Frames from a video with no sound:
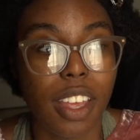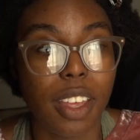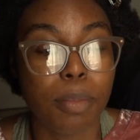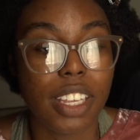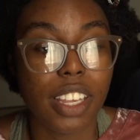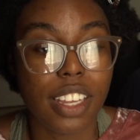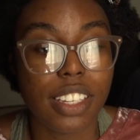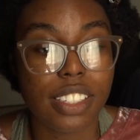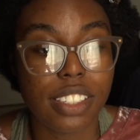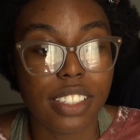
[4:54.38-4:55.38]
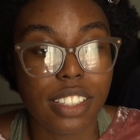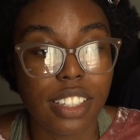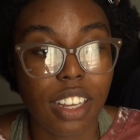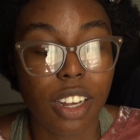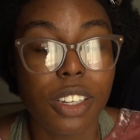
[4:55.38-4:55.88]
because
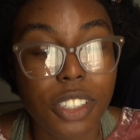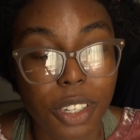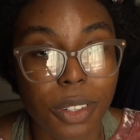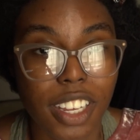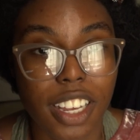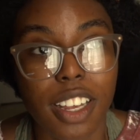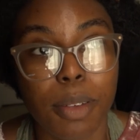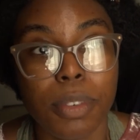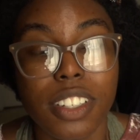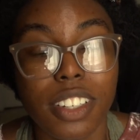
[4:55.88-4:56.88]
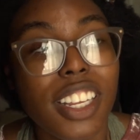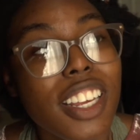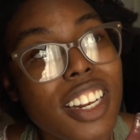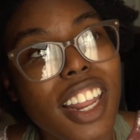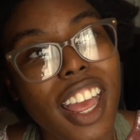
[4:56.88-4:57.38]
also up until
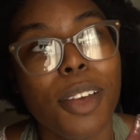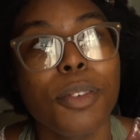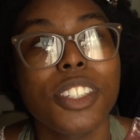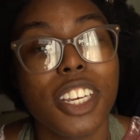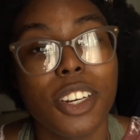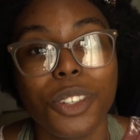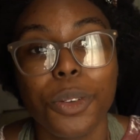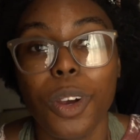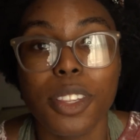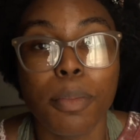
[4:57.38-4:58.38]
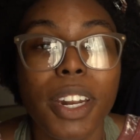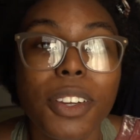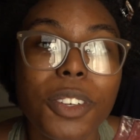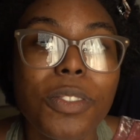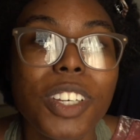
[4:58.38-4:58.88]
then I was geared toward the
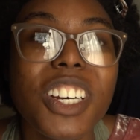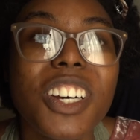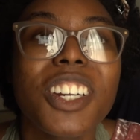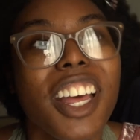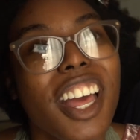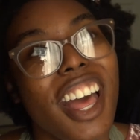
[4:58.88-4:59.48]
medical field.